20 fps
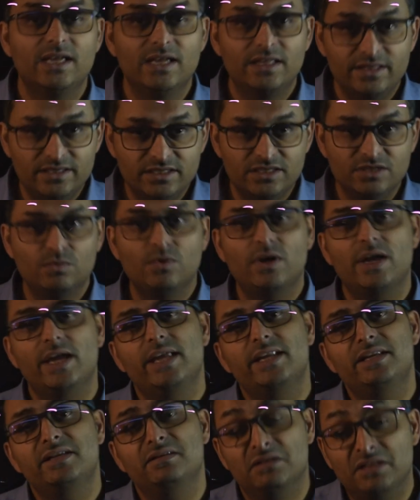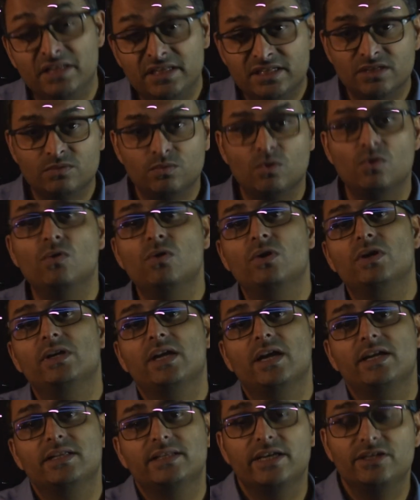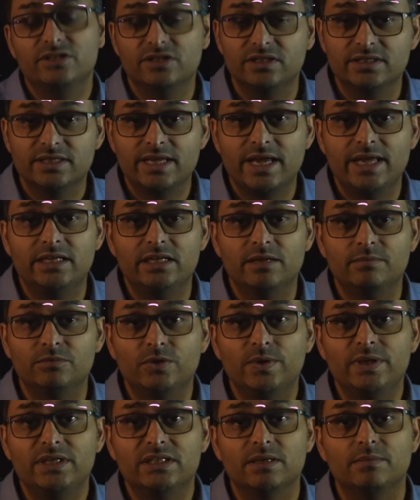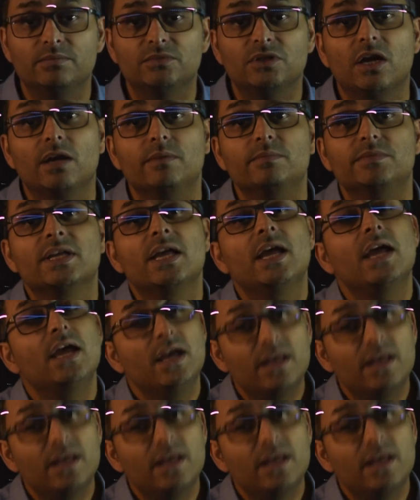This is what organizations end up doing sometimes.